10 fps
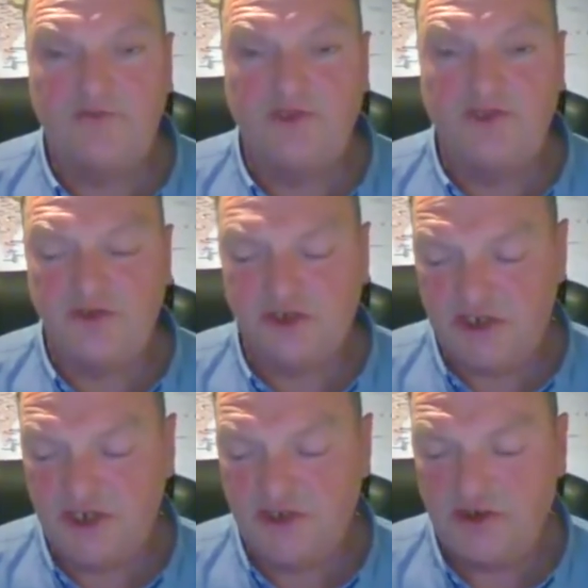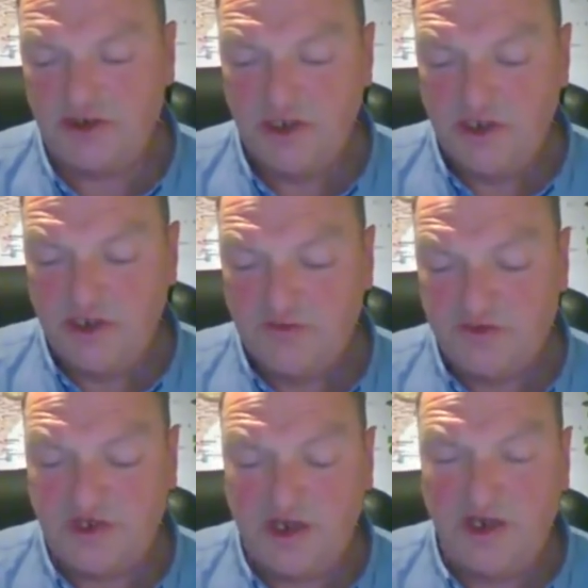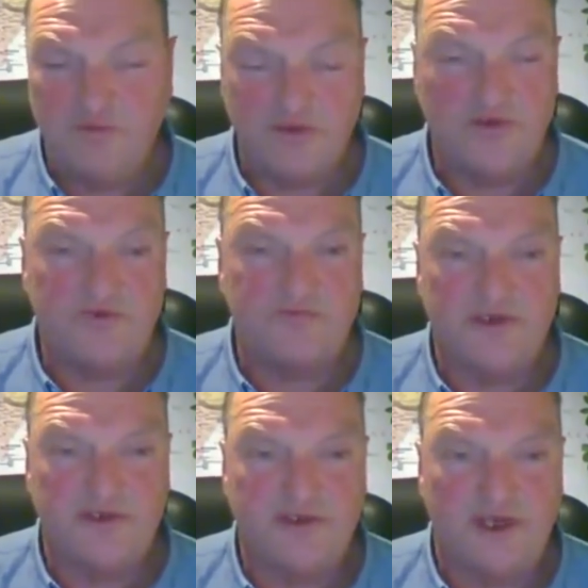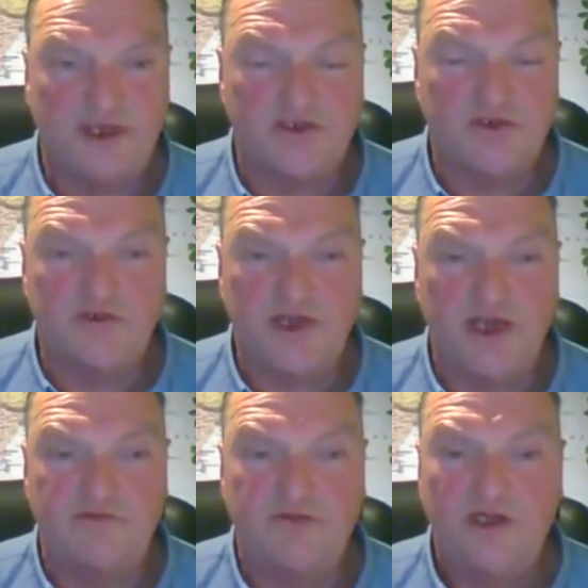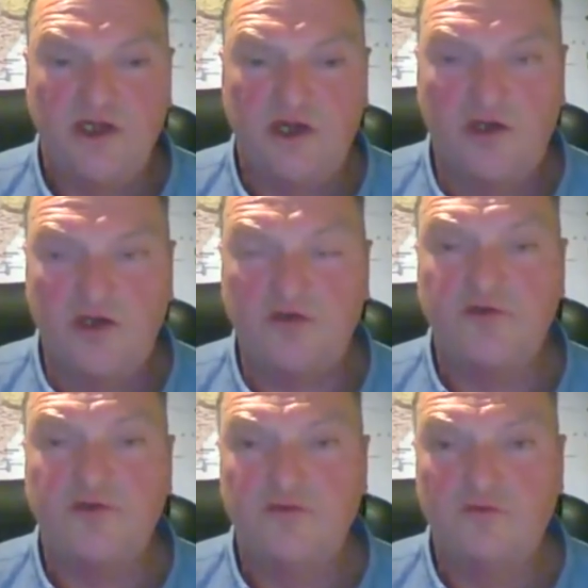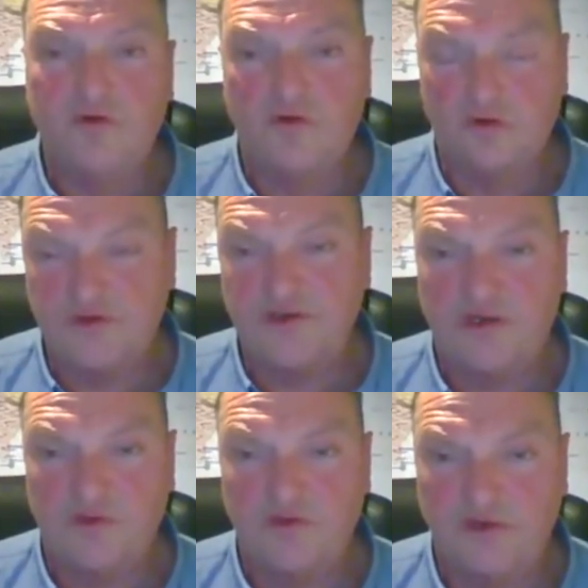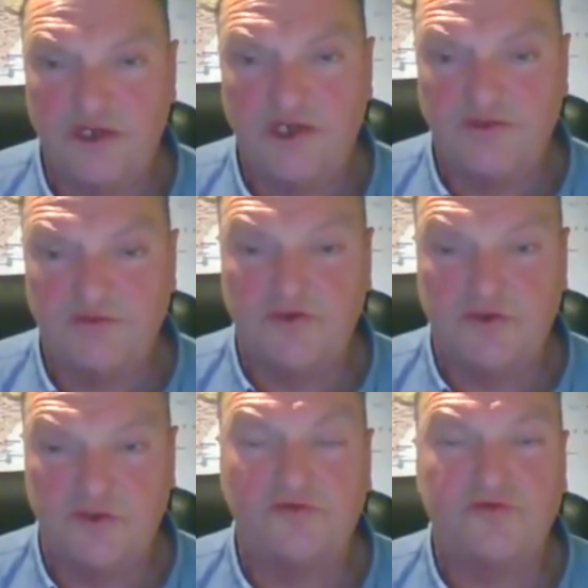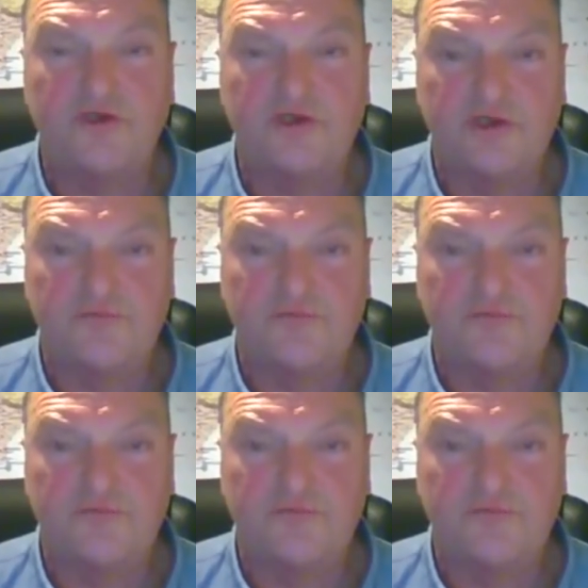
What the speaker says: You need to change the time that you spend in the day, because you'll have a lot more time on your hands when you're not drinking.